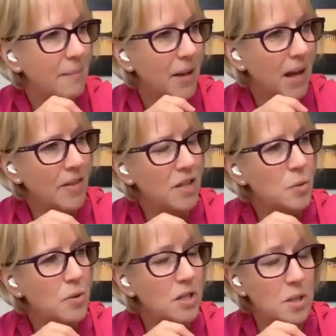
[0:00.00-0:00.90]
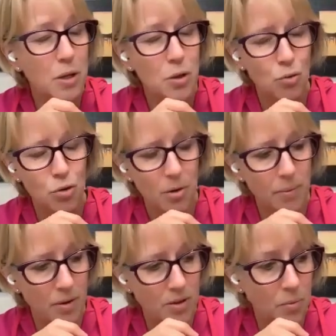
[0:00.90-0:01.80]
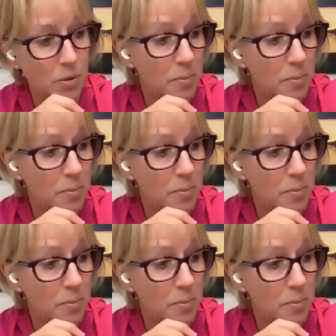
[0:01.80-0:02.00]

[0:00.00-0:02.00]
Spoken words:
and this was a special trip because it was with